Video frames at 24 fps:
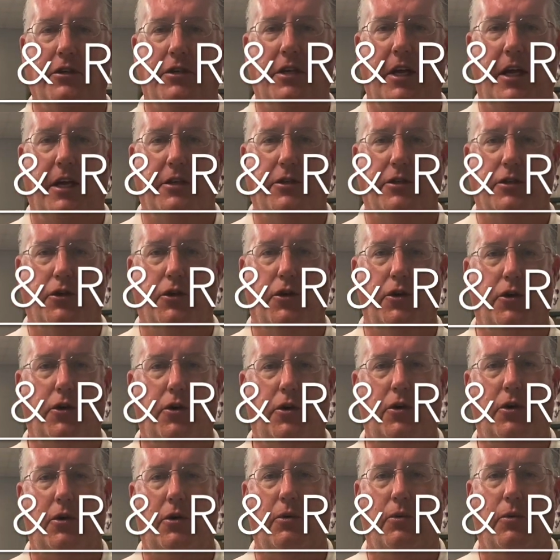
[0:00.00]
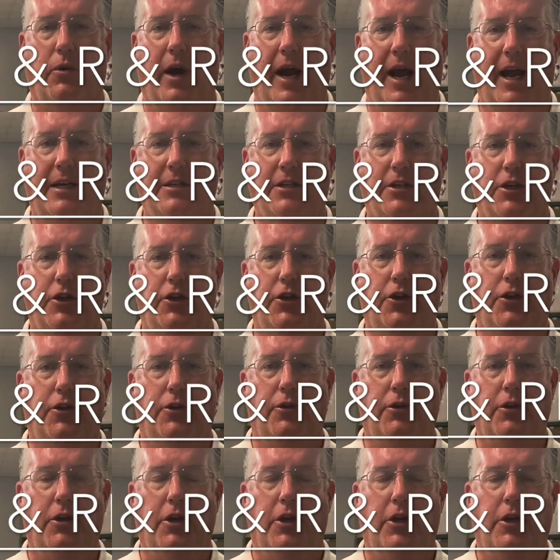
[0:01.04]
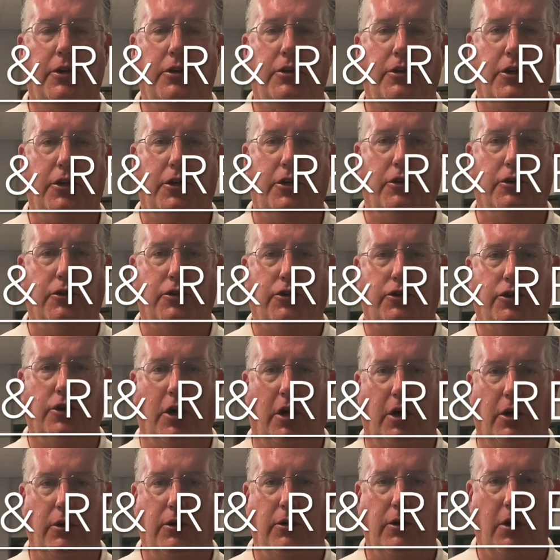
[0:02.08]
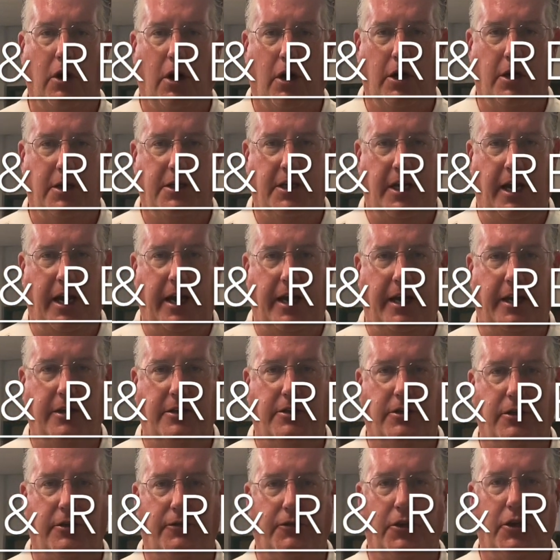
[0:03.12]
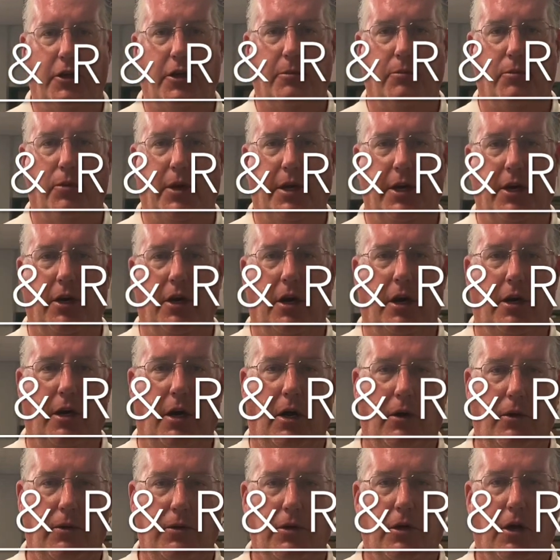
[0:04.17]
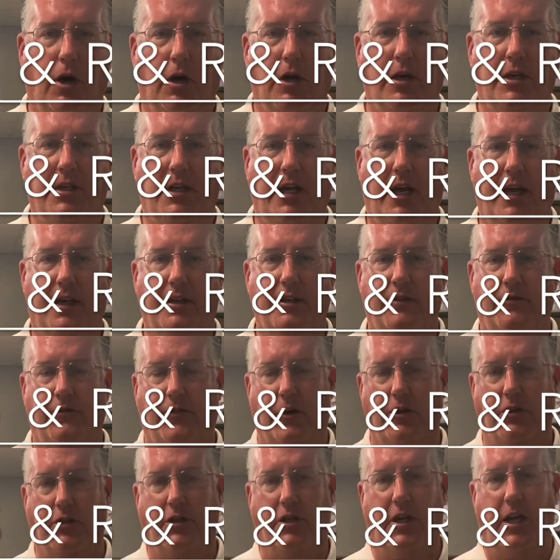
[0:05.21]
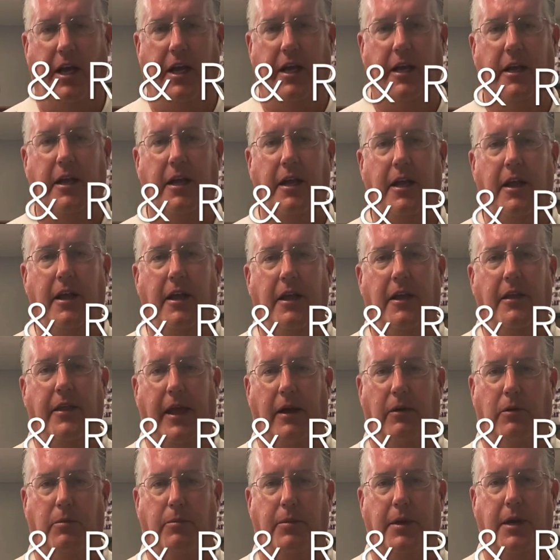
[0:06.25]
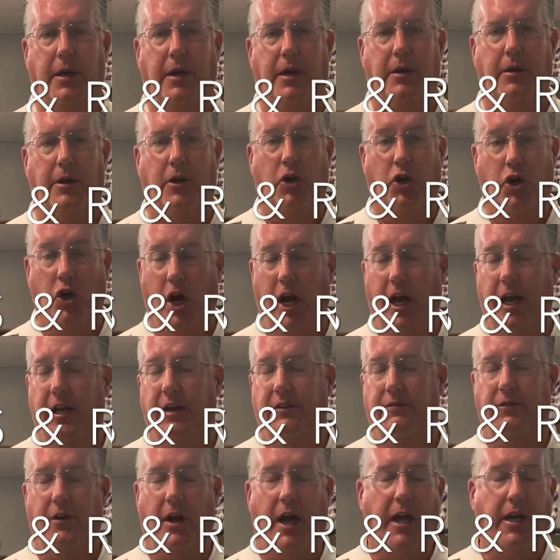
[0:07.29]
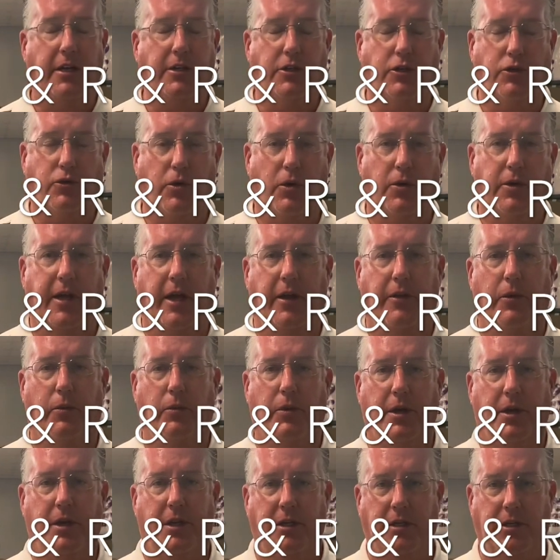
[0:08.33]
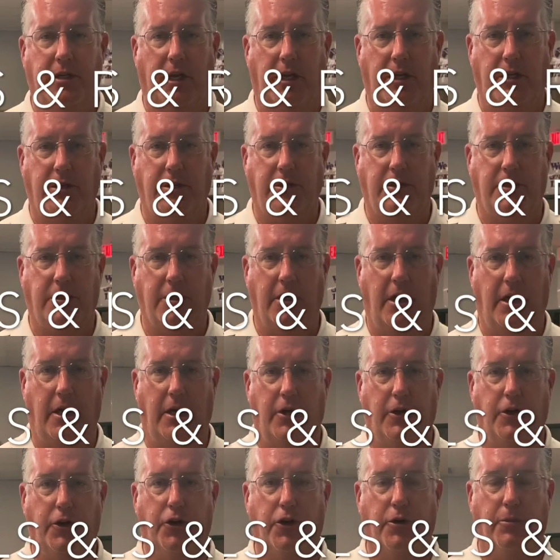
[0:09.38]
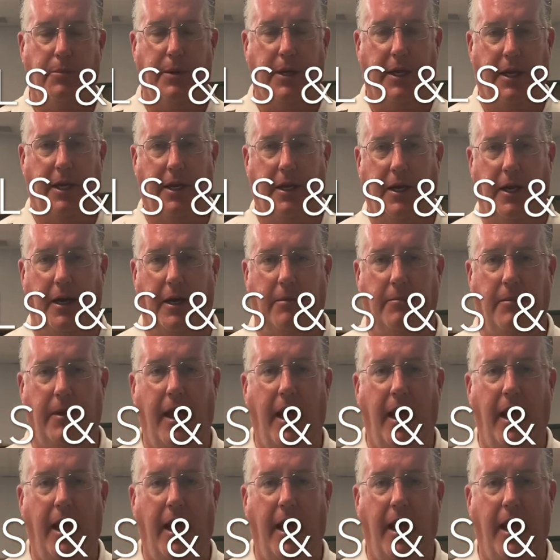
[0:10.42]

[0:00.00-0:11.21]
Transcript: day of school, we're asking you to use your old car tag. So if you could bring your old car tag the first day, that would be great. If not, just roll down the window and tell us who you're picking up.